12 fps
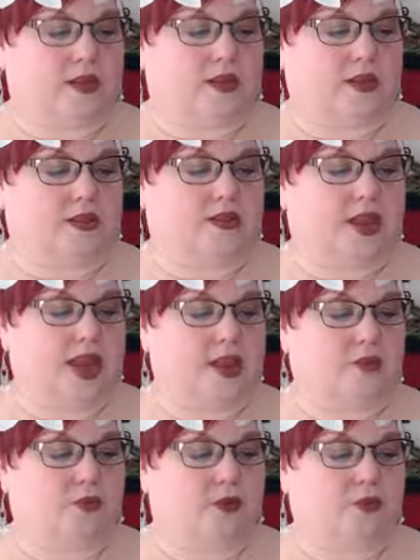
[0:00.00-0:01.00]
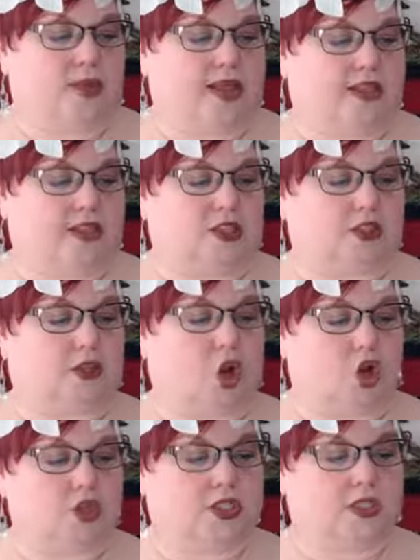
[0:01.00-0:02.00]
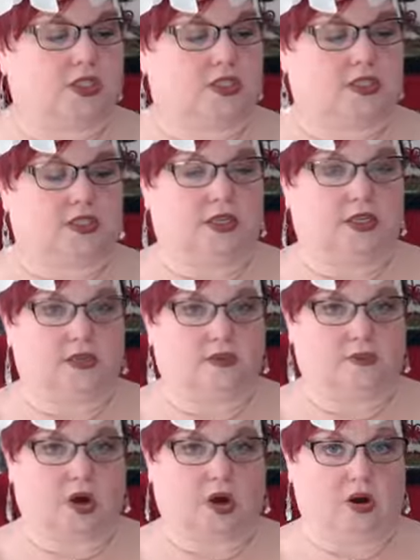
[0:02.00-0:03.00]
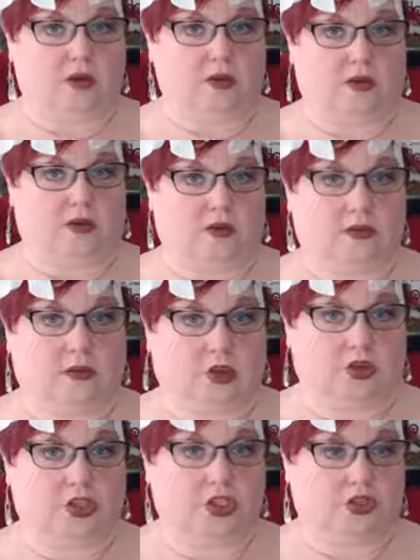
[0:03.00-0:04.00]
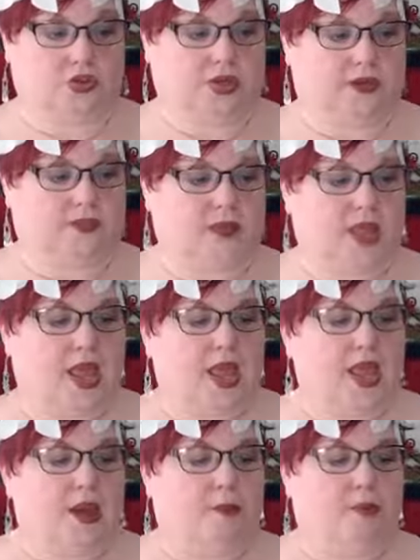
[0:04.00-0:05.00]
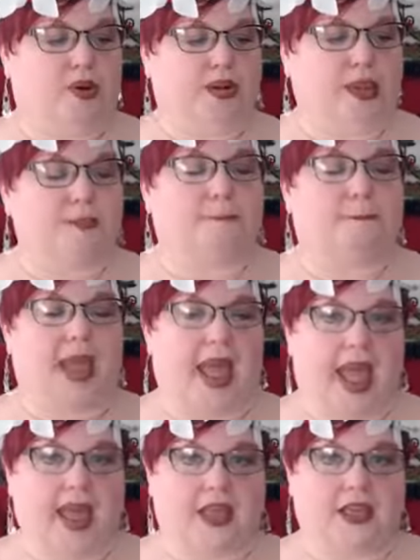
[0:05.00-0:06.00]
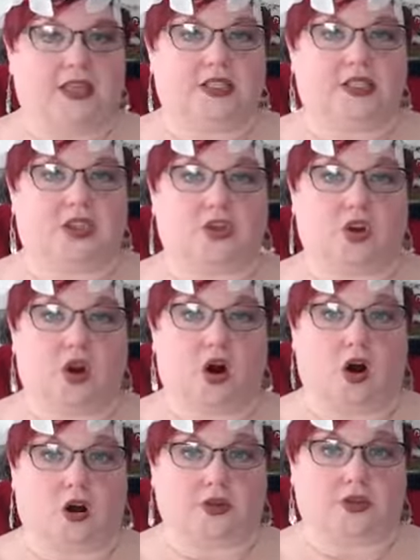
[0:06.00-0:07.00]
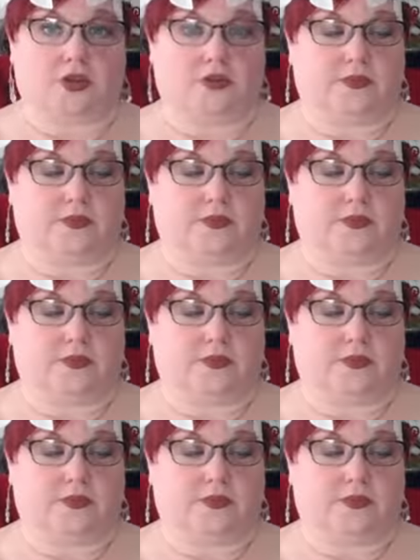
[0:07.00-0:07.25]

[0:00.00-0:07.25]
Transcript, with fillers: they would pick the largest part, the largest tree, and bring it back to their hearth.